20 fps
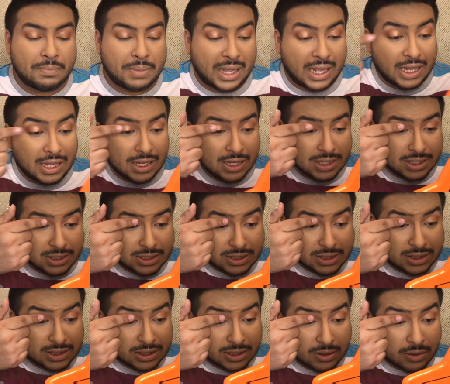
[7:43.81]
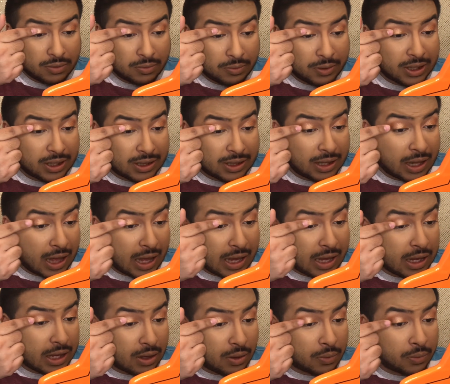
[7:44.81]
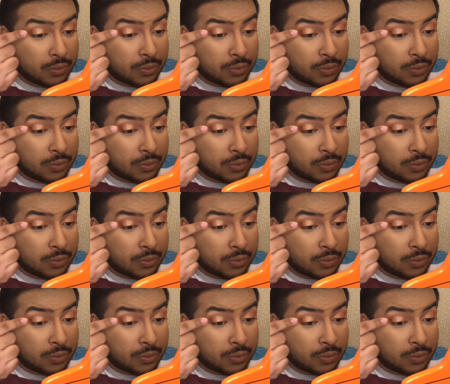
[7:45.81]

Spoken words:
base with, like,